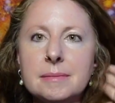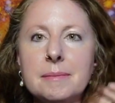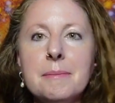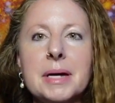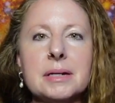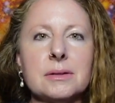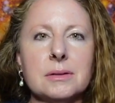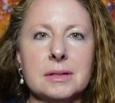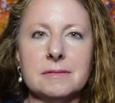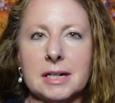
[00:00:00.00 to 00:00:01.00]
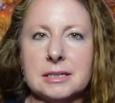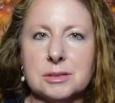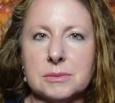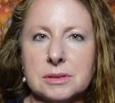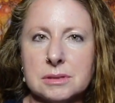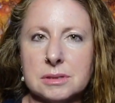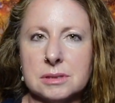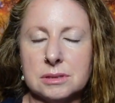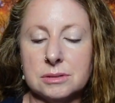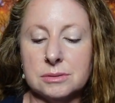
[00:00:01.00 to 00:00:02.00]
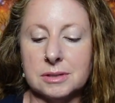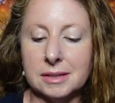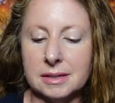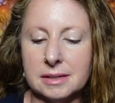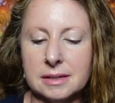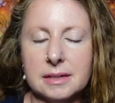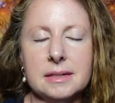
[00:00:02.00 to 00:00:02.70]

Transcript: medical advice wants you to think,